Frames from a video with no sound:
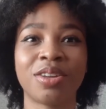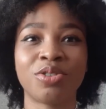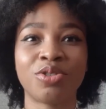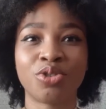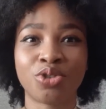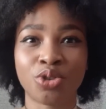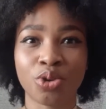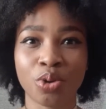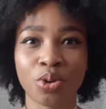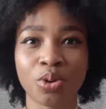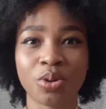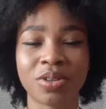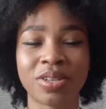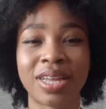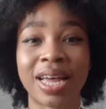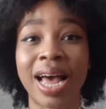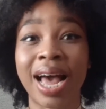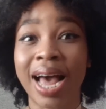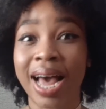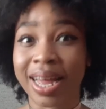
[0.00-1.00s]
chose
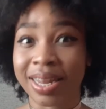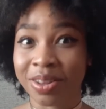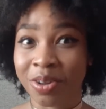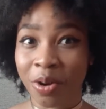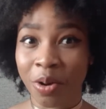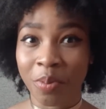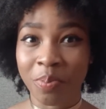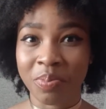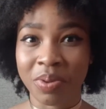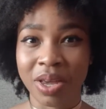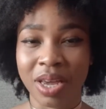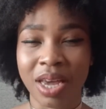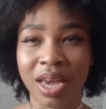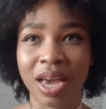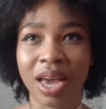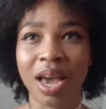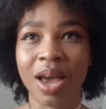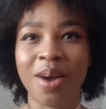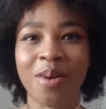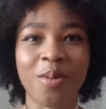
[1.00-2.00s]
hard copy,
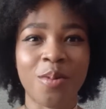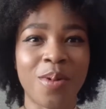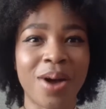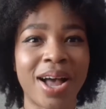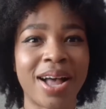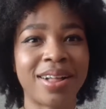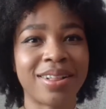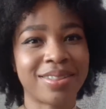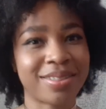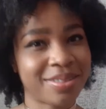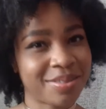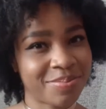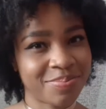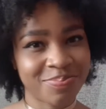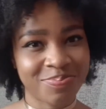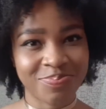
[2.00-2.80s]
while